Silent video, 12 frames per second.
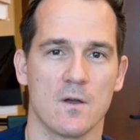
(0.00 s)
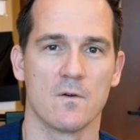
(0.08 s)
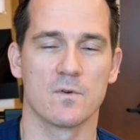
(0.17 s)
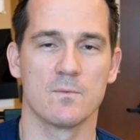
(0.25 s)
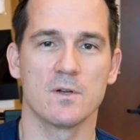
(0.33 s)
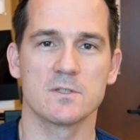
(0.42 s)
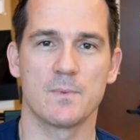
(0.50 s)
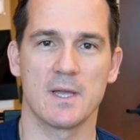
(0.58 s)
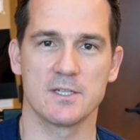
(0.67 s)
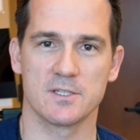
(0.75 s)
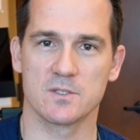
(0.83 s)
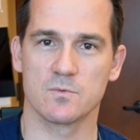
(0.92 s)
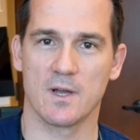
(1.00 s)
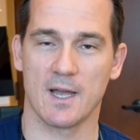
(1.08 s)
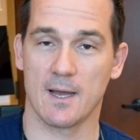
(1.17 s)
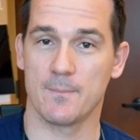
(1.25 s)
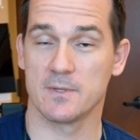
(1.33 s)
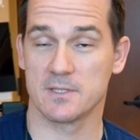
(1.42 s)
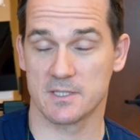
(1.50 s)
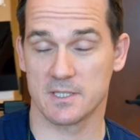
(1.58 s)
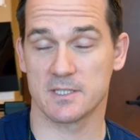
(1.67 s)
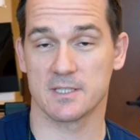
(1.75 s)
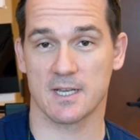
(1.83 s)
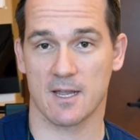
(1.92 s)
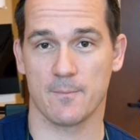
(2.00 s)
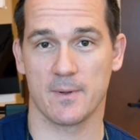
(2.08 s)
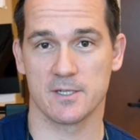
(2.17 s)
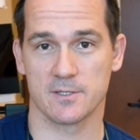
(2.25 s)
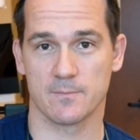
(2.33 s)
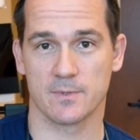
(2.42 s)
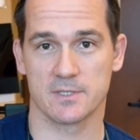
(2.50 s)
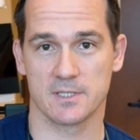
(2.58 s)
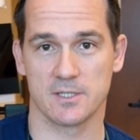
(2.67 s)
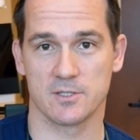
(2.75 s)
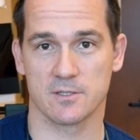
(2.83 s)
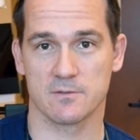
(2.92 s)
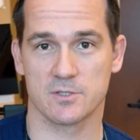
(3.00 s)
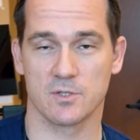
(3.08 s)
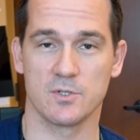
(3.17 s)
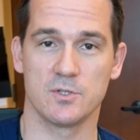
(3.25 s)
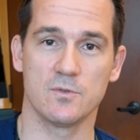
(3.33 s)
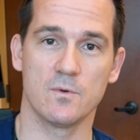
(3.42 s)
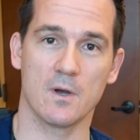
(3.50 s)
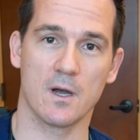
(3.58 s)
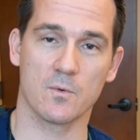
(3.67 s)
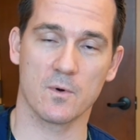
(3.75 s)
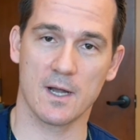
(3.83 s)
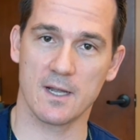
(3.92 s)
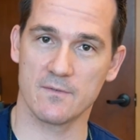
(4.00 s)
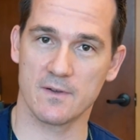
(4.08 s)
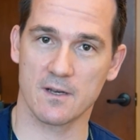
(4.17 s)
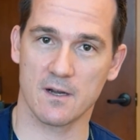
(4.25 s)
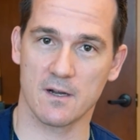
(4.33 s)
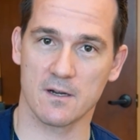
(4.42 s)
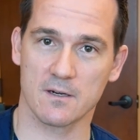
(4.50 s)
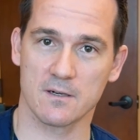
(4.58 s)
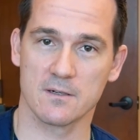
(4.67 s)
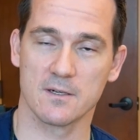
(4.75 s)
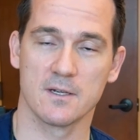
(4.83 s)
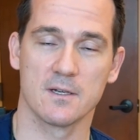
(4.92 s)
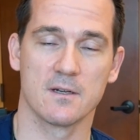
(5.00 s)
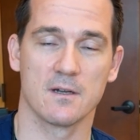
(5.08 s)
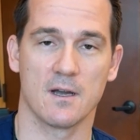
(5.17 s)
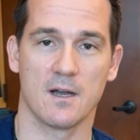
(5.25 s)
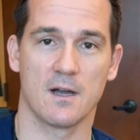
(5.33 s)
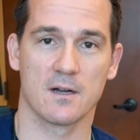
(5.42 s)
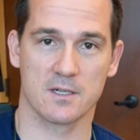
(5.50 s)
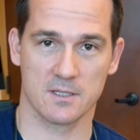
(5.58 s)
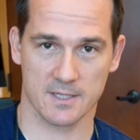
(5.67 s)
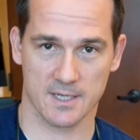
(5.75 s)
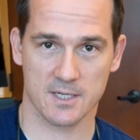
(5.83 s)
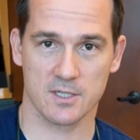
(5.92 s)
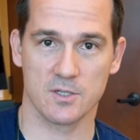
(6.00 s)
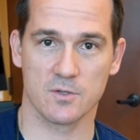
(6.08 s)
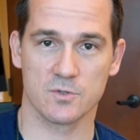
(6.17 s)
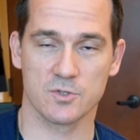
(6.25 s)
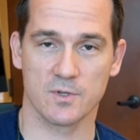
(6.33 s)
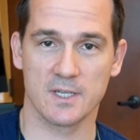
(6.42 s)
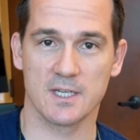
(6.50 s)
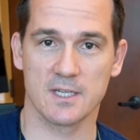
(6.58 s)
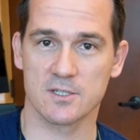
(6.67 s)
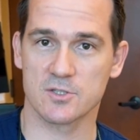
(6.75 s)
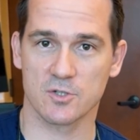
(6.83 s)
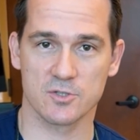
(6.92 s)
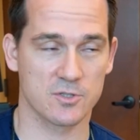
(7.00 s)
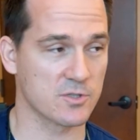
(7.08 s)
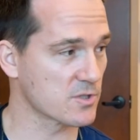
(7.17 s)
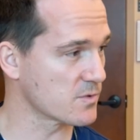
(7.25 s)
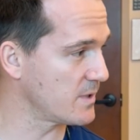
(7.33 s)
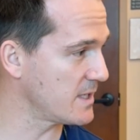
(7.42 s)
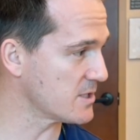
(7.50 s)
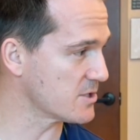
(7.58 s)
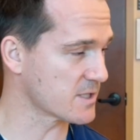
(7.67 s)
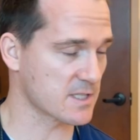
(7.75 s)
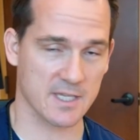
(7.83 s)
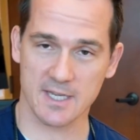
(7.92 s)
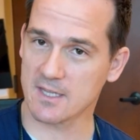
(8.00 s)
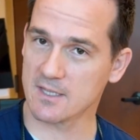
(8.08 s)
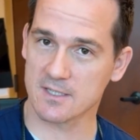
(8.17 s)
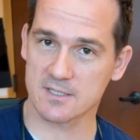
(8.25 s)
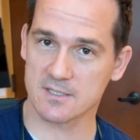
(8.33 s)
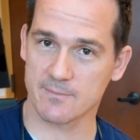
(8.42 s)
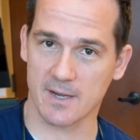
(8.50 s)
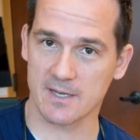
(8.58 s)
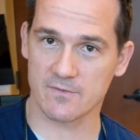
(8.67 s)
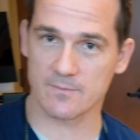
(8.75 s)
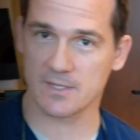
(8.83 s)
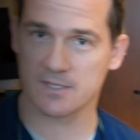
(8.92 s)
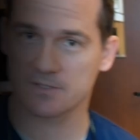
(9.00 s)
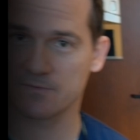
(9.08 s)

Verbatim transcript: For most patients, what happens is this is an outpatient procedure. So you arrive at our, our clinic, you're treated in a surgical suite just like this. It might even be this